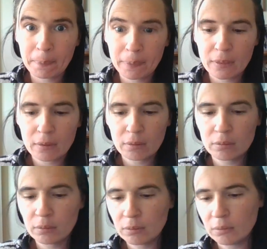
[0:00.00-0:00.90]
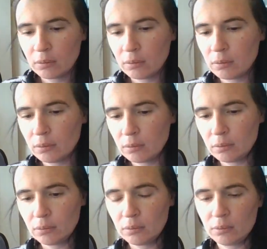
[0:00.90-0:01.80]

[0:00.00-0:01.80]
(no one is talking)